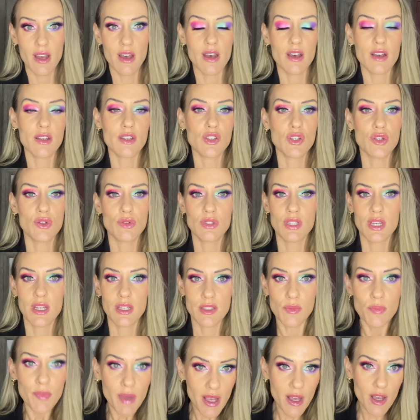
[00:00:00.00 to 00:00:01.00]
us who
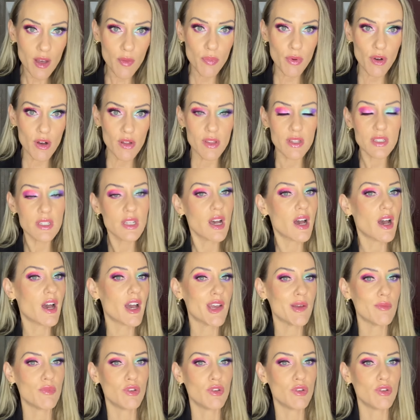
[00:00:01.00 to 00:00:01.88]
test makeup all the time,